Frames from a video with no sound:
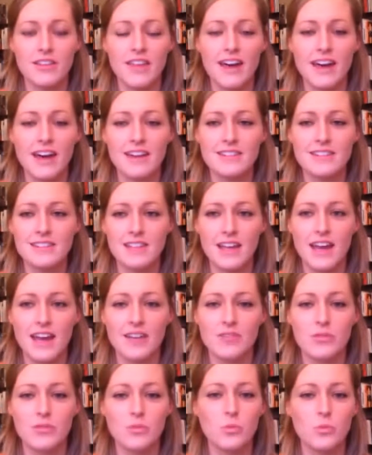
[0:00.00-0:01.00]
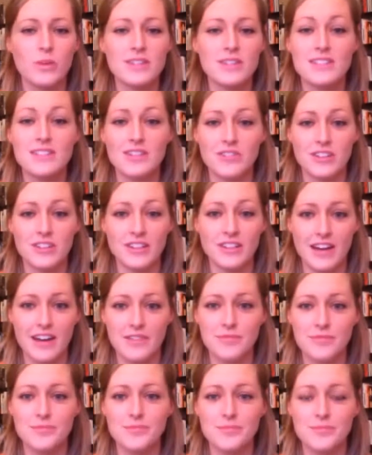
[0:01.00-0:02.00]
that? What's different
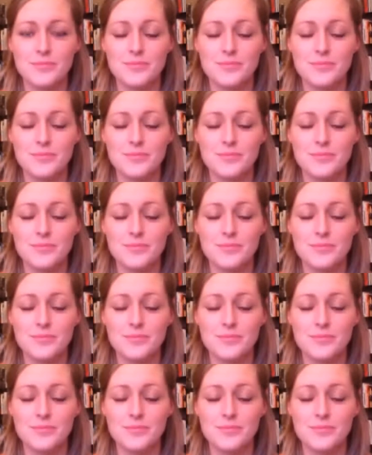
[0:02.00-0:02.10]
now?